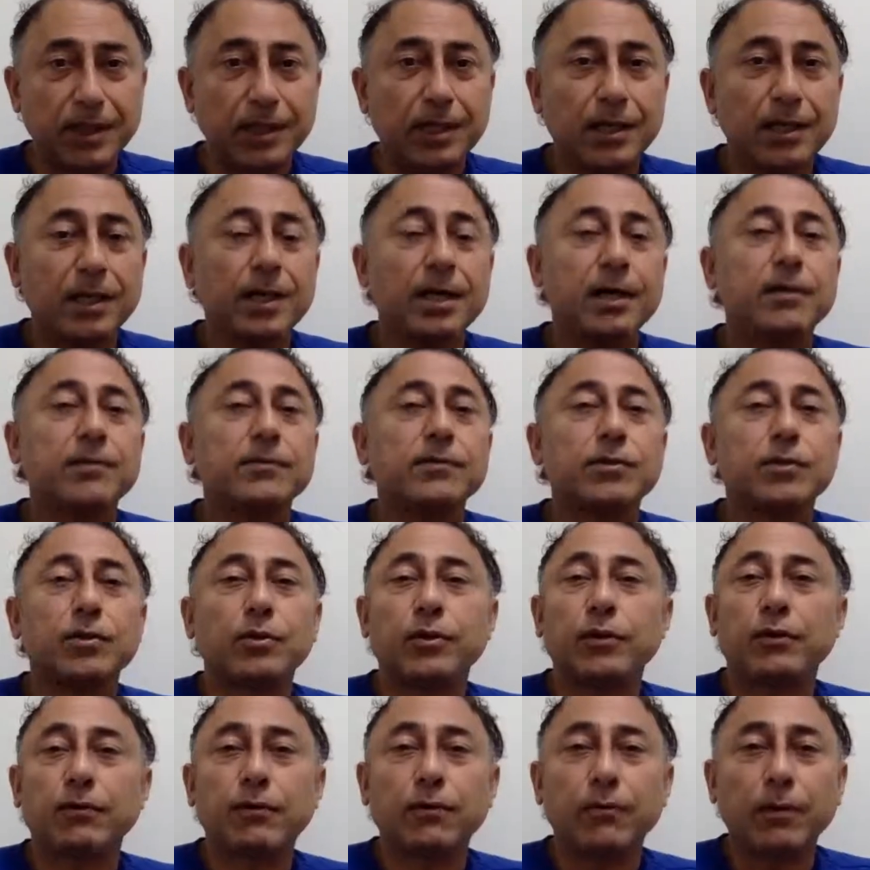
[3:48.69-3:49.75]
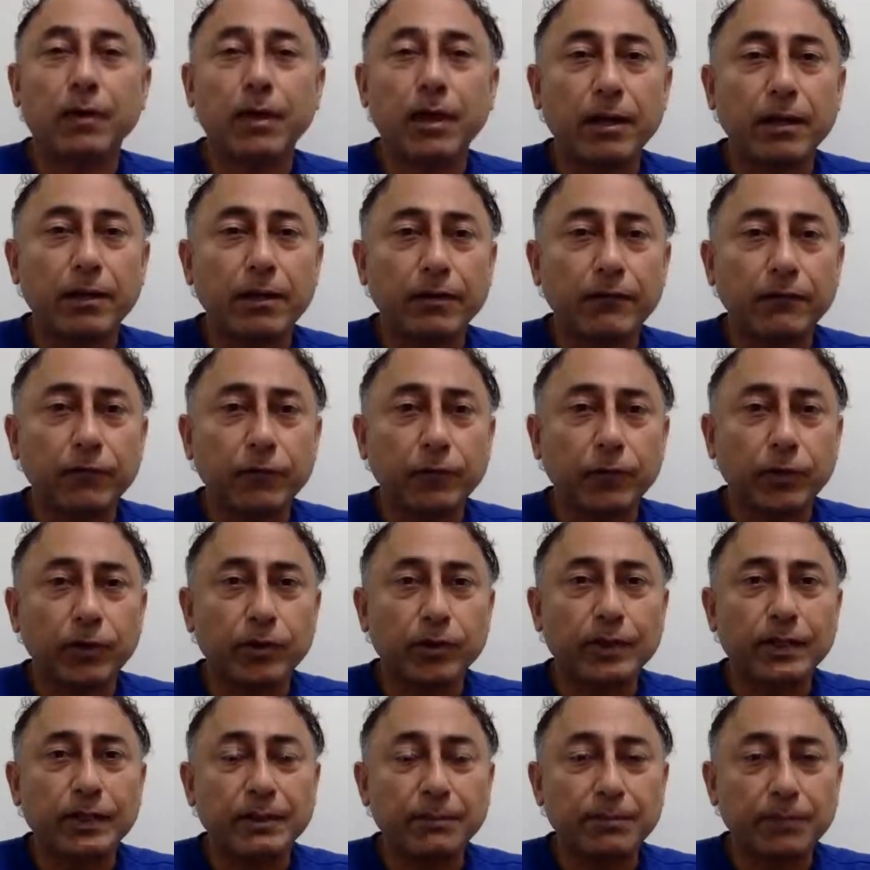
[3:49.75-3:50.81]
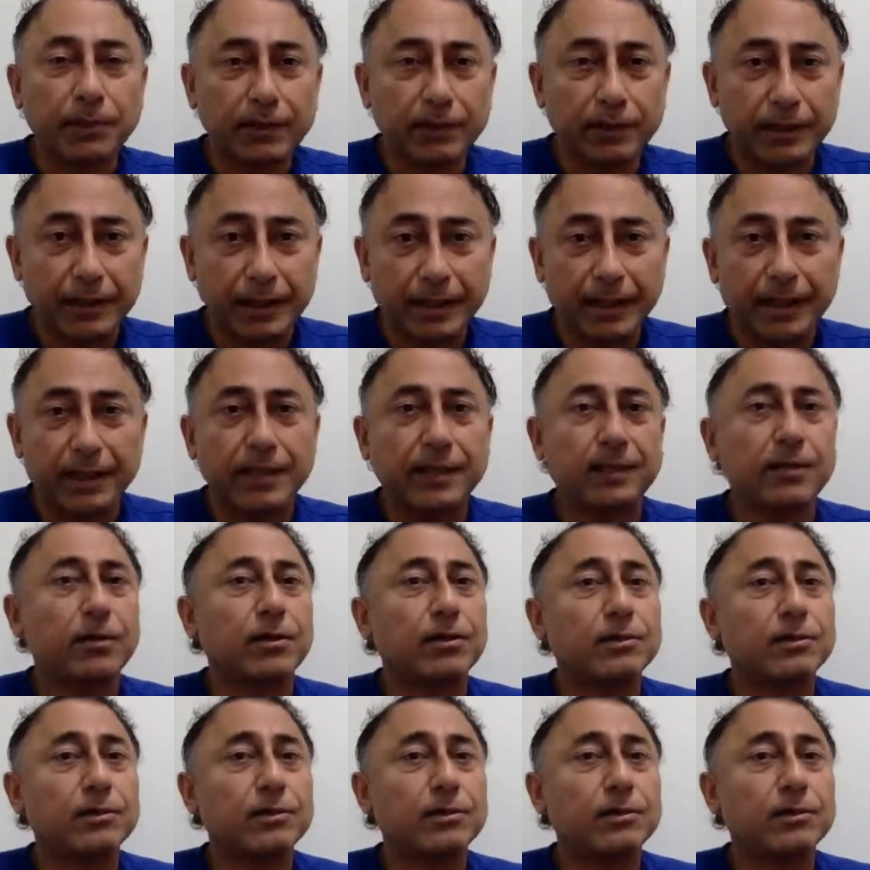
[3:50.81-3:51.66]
So if you want to keep learning, and also if